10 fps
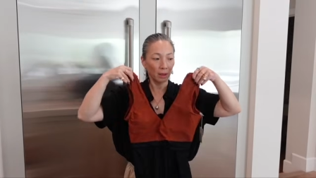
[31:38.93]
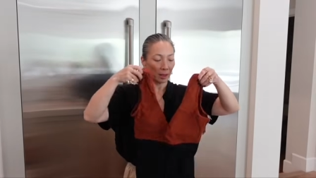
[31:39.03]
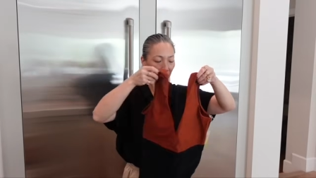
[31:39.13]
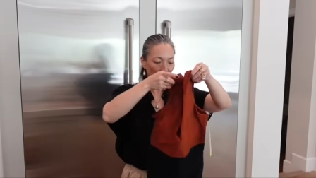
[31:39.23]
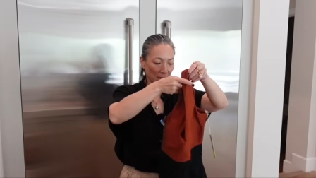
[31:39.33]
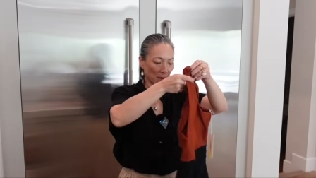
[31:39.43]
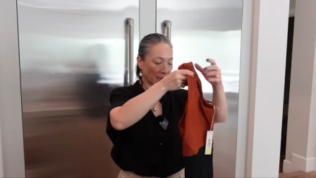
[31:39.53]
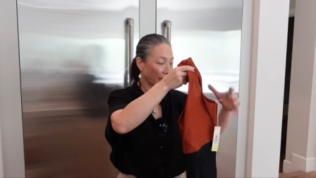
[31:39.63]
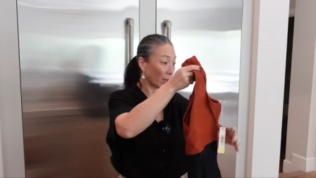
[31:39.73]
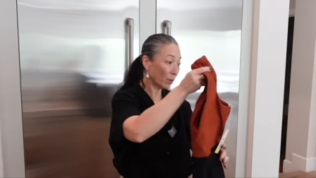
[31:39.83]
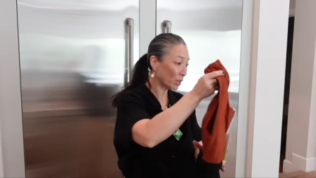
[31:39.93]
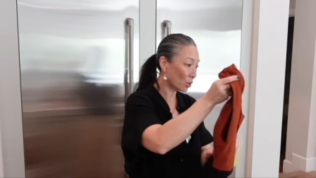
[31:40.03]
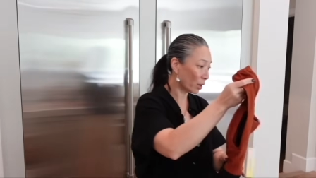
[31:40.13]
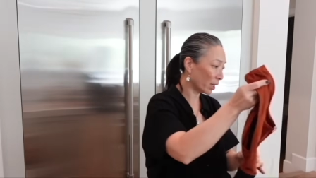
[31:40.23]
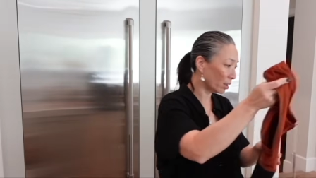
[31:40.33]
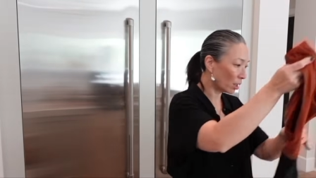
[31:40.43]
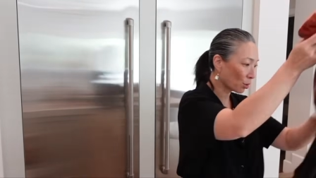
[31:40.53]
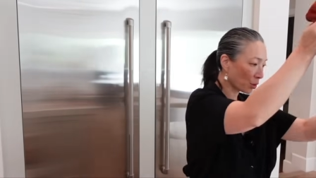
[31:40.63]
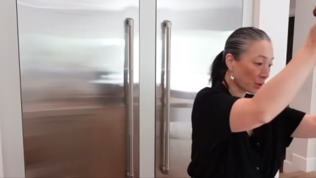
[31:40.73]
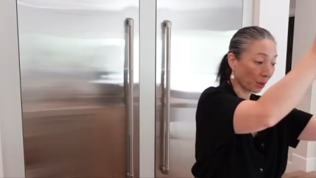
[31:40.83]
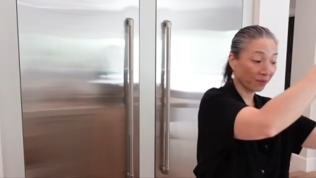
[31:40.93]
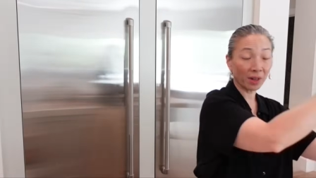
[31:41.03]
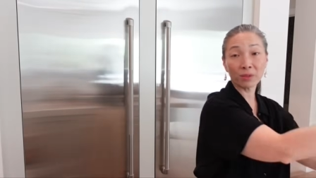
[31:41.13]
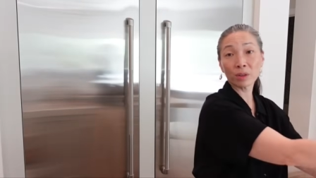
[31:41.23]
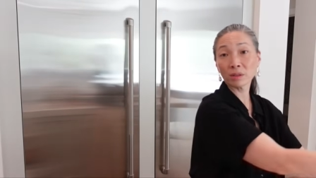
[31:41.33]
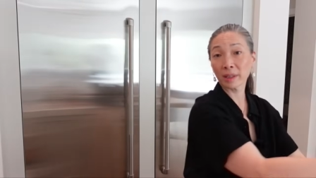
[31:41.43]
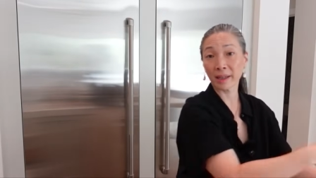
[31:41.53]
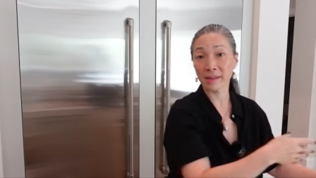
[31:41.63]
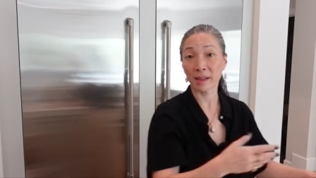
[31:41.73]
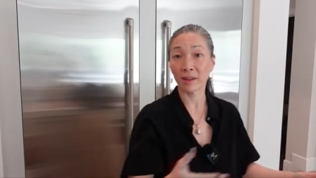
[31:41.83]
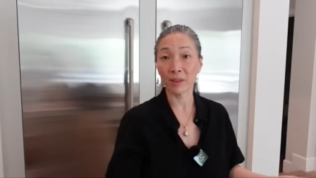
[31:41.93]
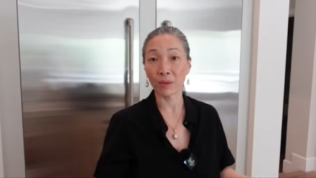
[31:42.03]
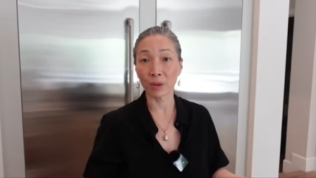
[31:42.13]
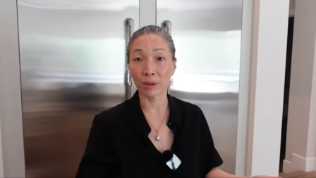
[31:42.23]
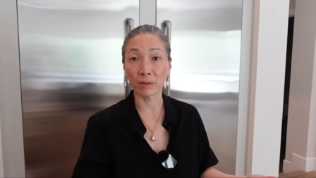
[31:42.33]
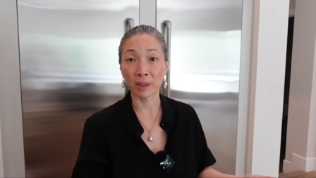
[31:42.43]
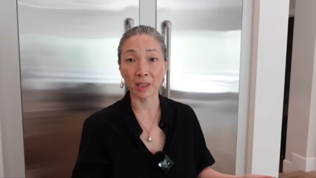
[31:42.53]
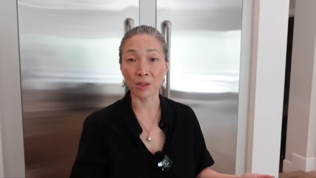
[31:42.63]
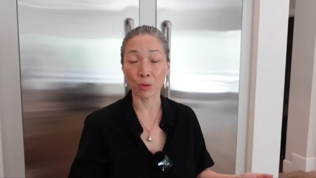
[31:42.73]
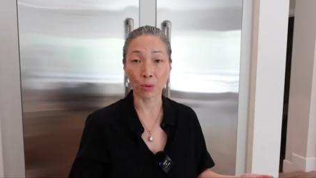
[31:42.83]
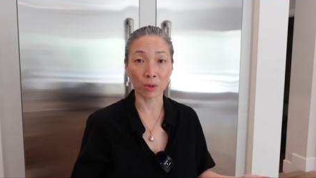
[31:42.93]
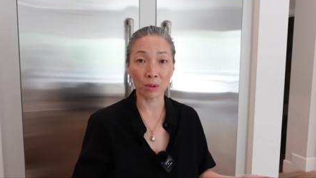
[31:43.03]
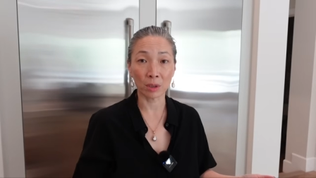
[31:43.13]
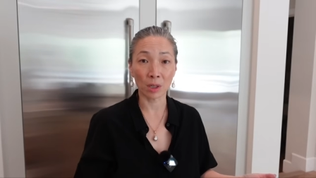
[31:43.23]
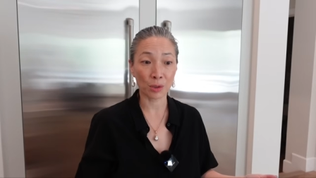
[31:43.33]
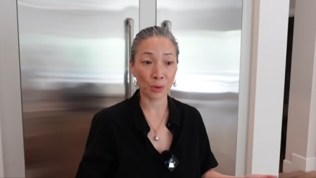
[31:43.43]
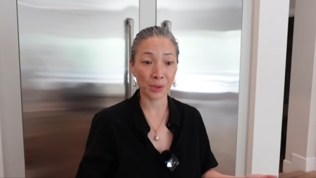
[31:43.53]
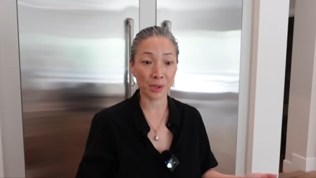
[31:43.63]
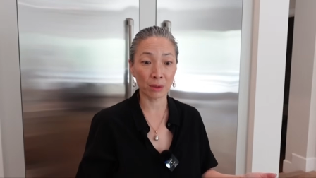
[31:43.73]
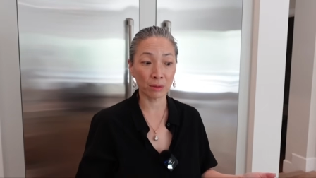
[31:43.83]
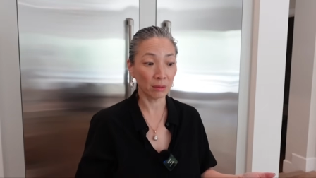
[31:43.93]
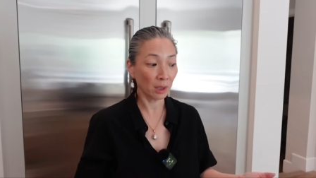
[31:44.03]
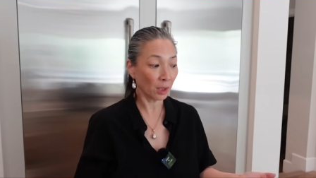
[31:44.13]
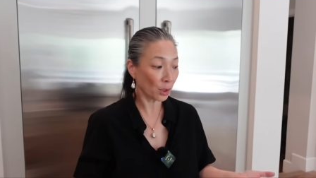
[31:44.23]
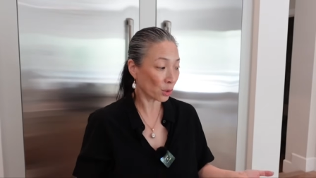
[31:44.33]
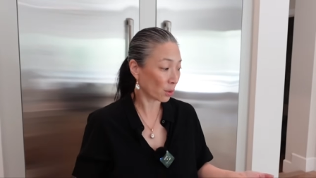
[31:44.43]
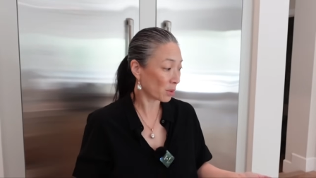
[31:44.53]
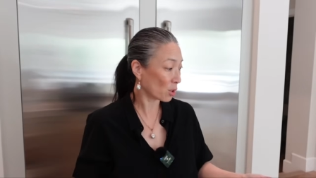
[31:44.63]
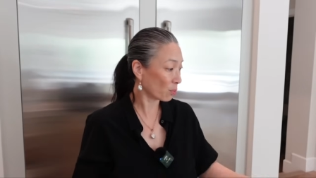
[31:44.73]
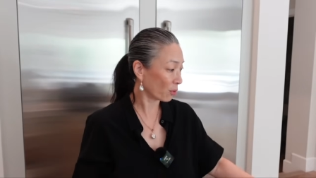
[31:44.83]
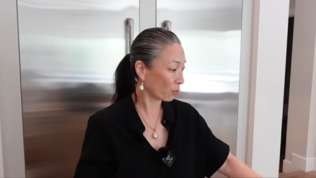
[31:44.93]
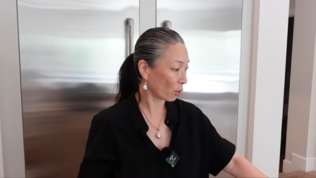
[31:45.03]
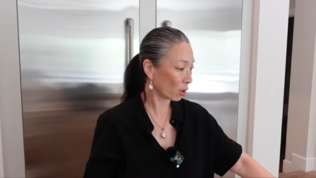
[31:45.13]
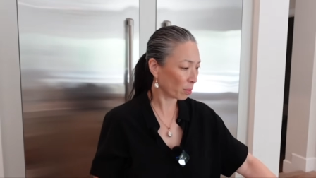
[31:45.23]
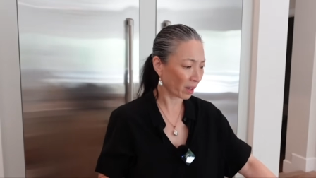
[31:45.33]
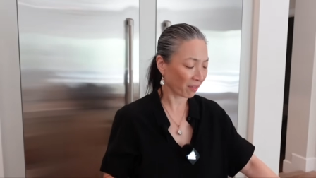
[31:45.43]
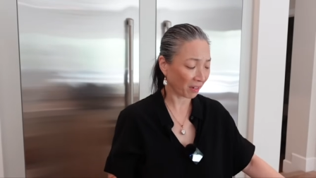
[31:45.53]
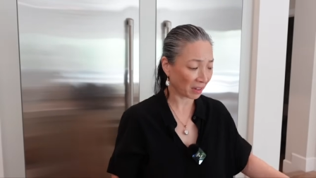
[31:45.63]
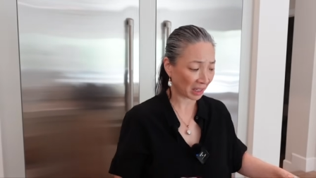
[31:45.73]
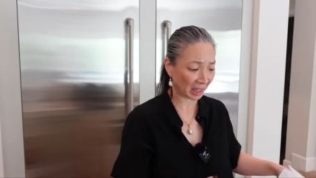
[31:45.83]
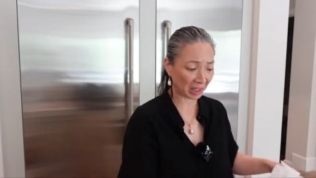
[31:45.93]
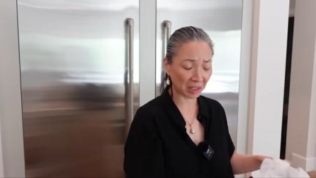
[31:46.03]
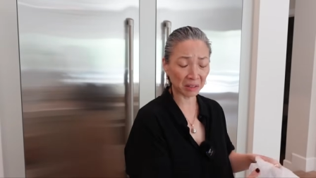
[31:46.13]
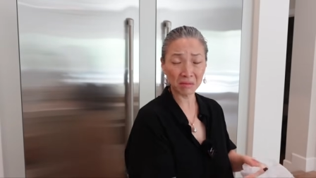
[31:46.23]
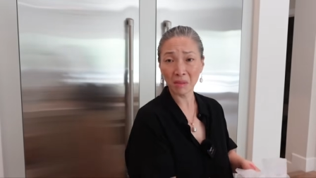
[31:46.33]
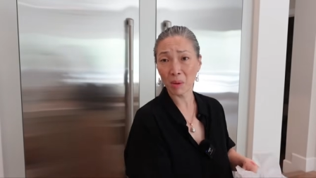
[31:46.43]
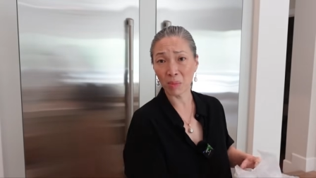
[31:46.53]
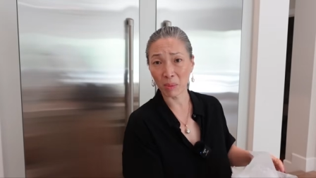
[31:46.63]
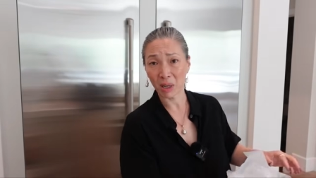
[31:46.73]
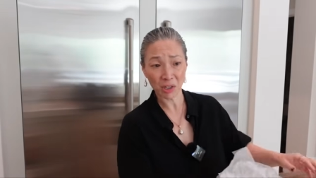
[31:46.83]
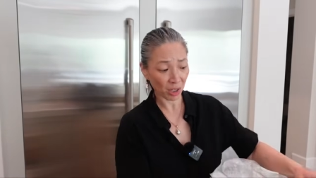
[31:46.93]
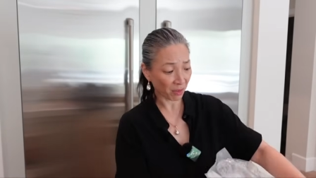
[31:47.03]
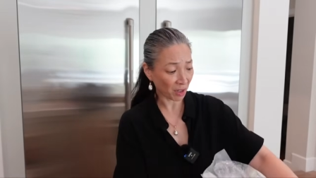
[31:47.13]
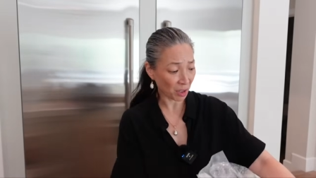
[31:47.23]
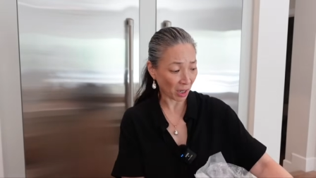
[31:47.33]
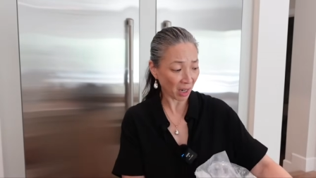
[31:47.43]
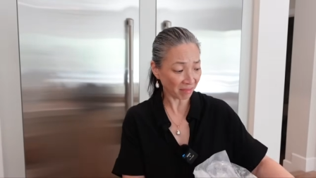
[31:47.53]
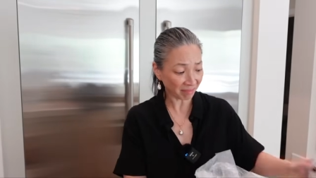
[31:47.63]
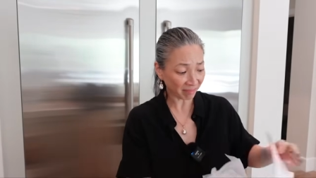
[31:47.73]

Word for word: Nice, I can't wait to try a long torso. I've never, like I said, I've never needed to order a long torso swimsuit before, but I felt like maybe I should give it a shot.